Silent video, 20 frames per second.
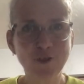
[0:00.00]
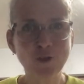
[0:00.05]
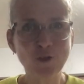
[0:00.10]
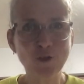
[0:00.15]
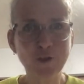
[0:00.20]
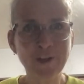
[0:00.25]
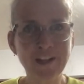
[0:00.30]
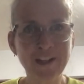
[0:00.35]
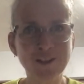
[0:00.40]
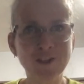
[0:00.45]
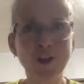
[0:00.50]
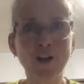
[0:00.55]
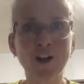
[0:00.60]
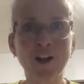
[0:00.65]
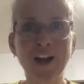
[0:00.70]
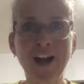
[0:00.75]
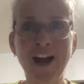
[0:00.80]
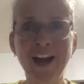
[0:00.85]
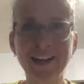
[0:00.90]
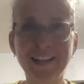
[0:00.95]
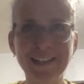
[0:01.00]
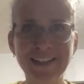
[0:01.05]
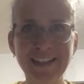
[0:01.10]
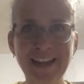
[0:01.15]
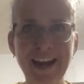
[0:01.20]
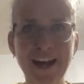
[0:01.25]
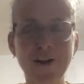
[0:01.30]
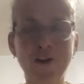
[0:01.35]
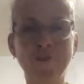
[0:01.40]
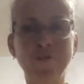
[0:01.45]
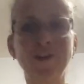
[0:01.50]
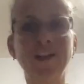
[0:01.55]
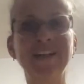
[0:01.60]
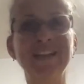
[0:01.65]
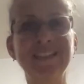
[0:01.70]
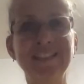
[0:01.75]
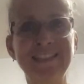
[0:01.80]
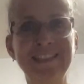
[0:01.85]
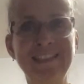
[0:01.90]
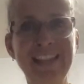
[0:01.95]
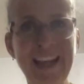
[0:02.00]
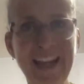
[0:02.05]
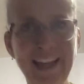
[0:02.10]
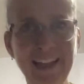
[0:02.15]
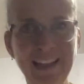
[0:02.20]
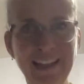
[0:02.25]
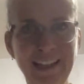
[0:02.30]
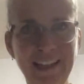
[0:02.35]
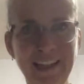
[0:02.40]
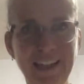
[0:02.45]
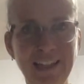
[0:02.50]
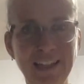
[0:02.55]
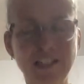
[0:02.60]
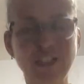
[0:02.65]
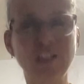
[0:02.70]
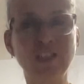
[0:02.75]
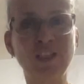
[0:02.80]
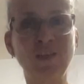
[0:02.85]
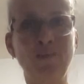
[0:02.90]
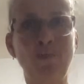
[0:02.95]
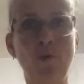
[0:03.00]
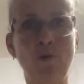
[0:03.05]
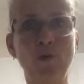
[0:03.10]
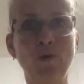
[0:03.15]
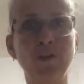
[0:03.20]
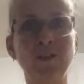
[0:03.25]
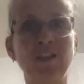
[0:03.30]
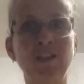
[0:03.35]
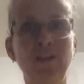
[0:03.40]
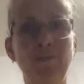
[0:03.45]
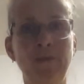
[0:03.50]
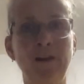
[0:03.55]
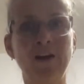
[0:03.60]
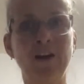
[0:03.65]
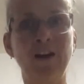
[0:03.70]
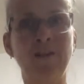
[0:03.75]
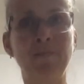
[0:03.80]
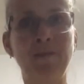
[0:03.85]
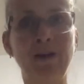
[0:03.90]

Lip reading: trees are cut down daily to support the American